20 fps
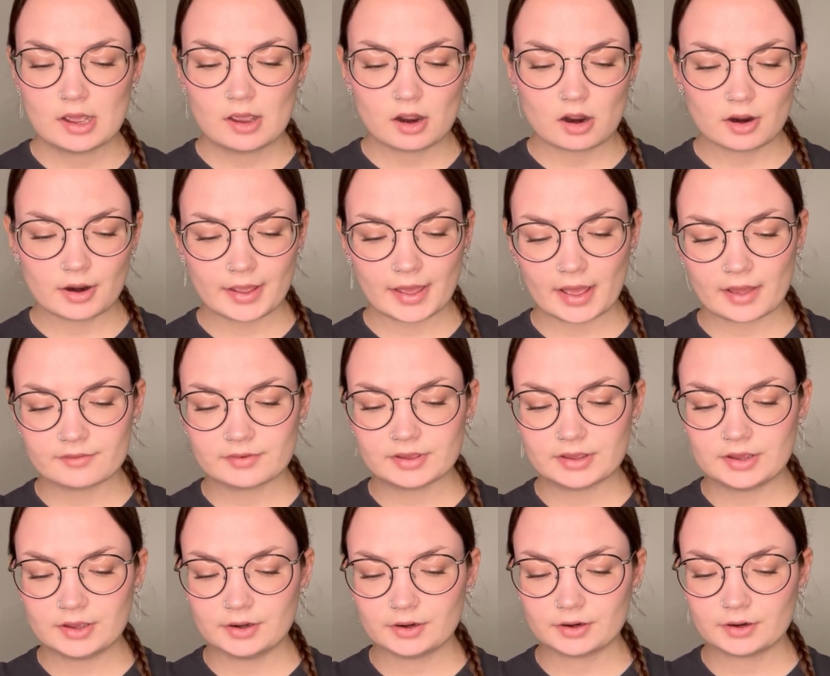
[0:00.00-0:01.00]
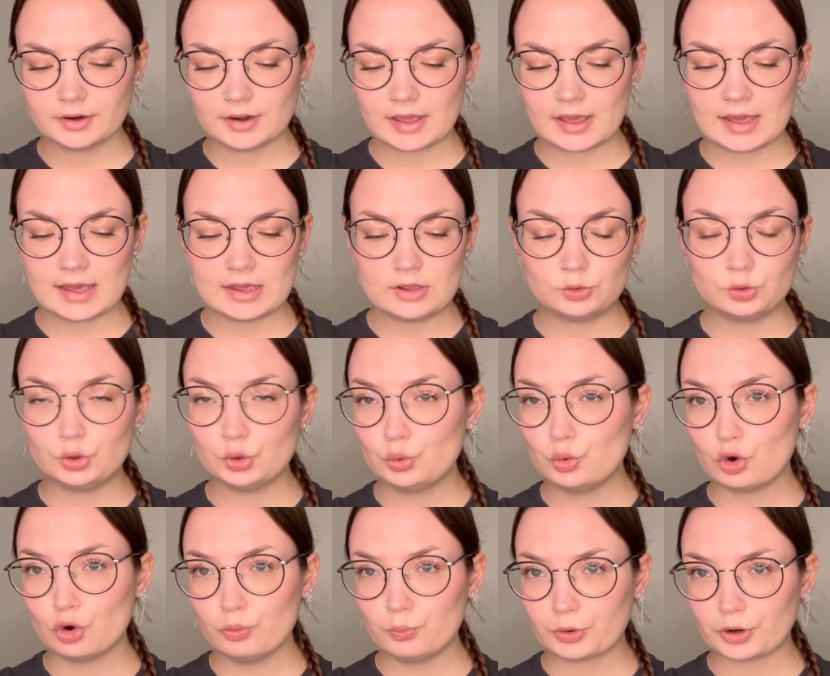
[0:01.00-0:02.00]
I have here a
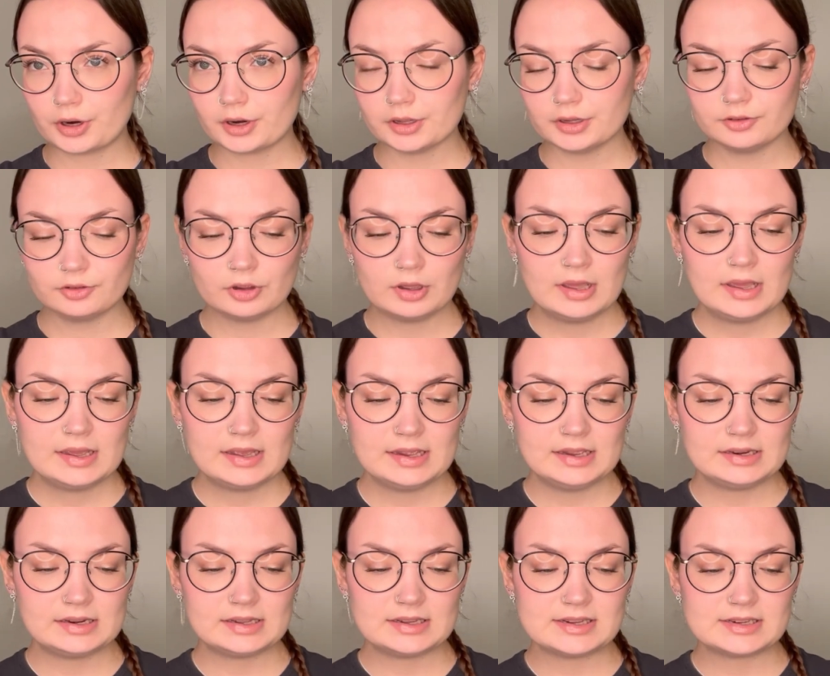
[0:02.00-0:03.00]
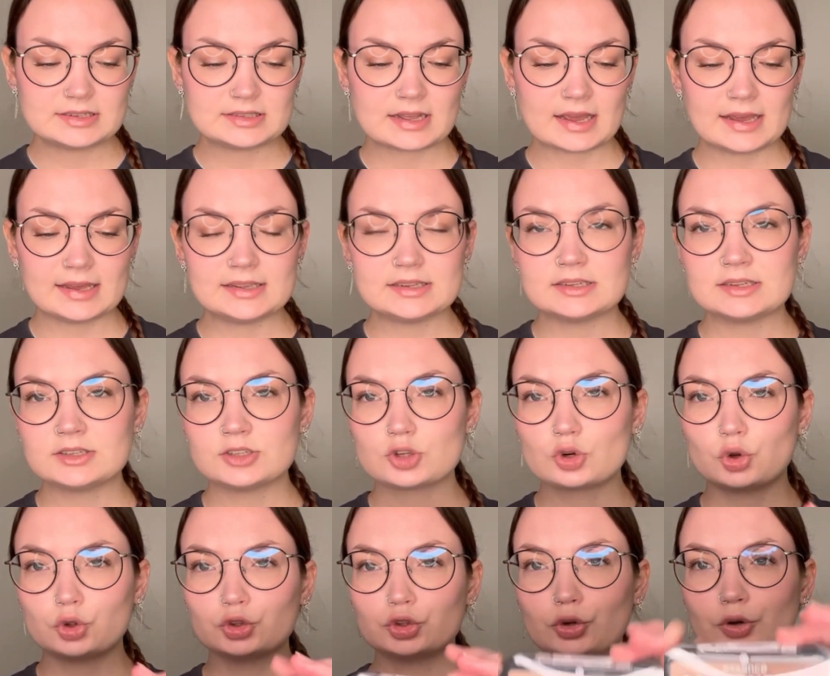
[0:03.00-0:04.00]
duo product. It is the Essence
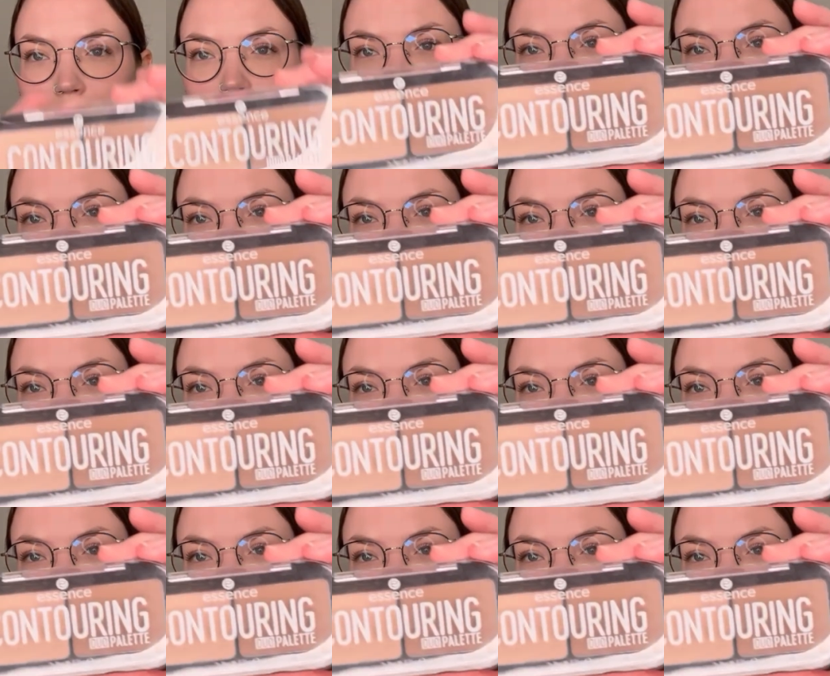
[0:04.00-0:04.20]
Contouring